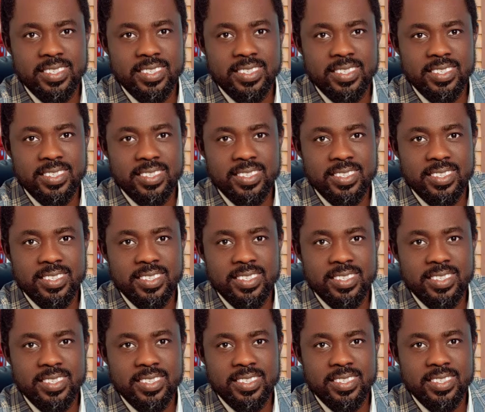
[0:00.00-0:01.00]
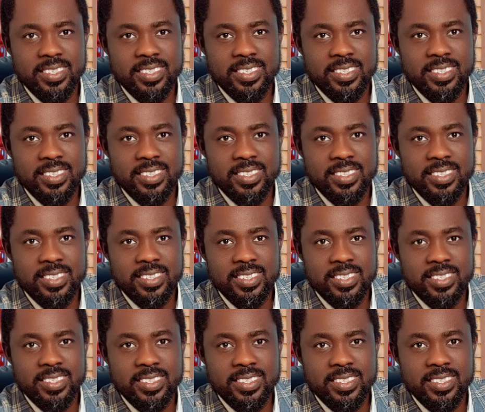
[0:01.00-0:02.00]

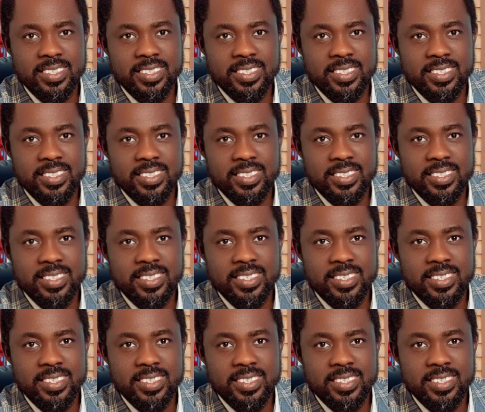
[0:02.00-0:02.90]
[no speech]